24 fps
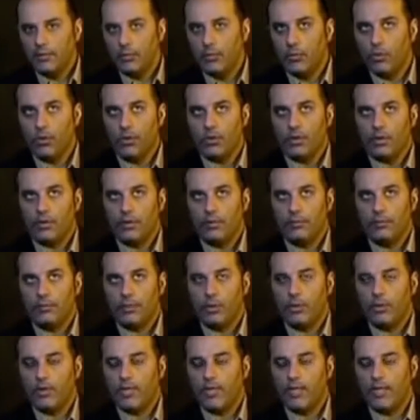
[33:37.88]
Water
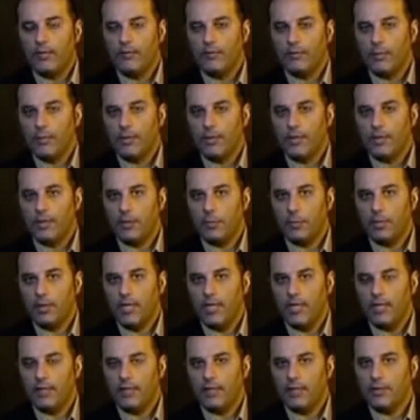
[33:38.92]
pouring in from another
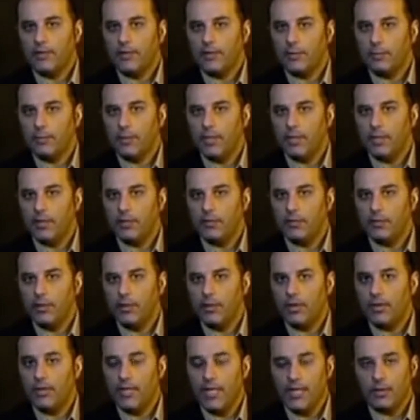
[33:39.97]
planet that's just been
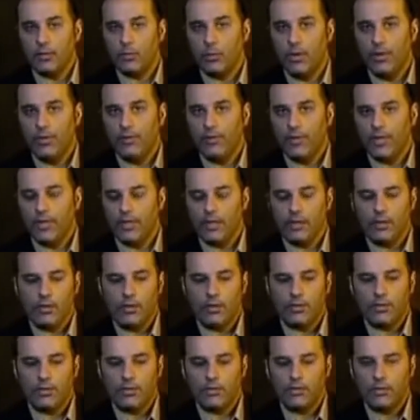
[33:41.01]
destroyed, that's one thing. It
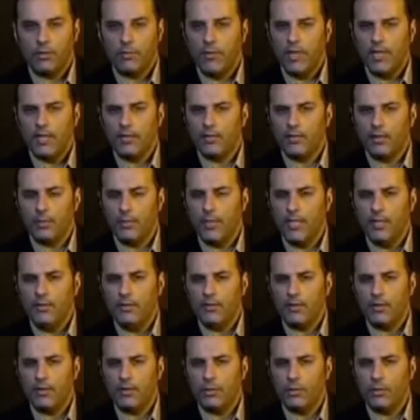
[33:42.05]
causes tremendous
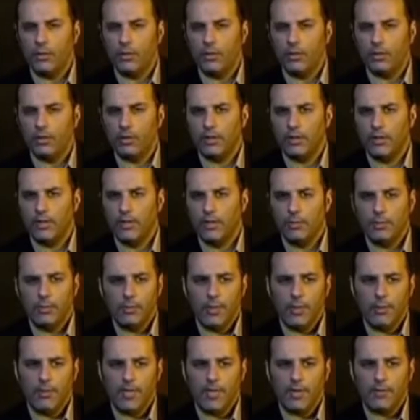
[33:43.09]
upheaval in the world. But
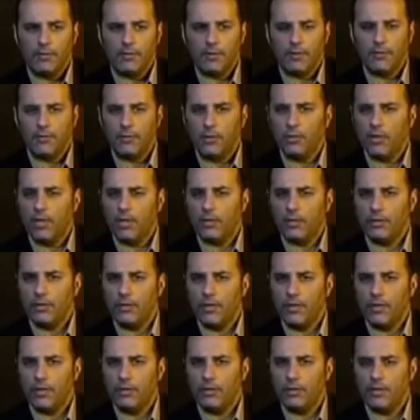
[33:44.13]
maybe after a few
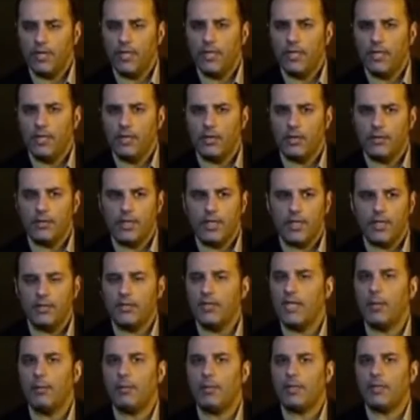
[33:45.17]
hundred years, there's a
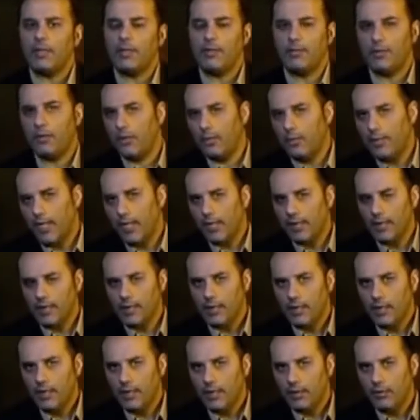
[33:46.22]
semblance of
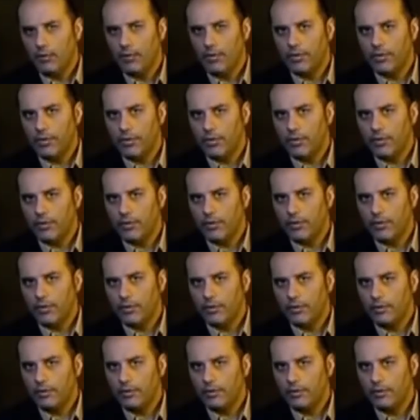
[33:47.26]
normality returns.